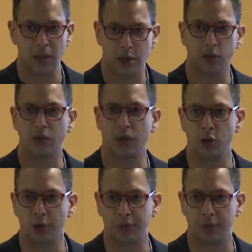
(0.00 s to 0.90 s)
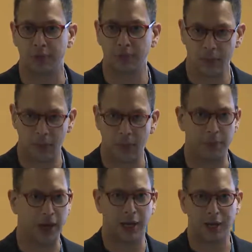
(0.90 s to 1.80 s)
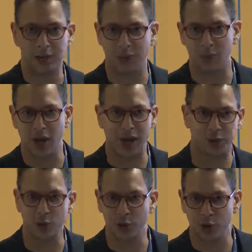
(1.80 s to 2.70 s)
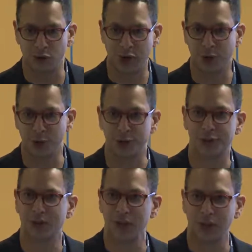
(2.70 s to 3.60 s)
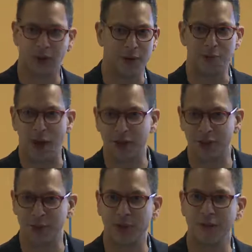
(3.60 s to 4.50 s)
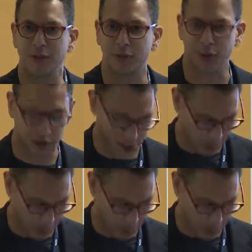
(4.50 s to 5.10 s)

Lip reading: That's all recorded. A bank somewhere has all your records going back to whenever you first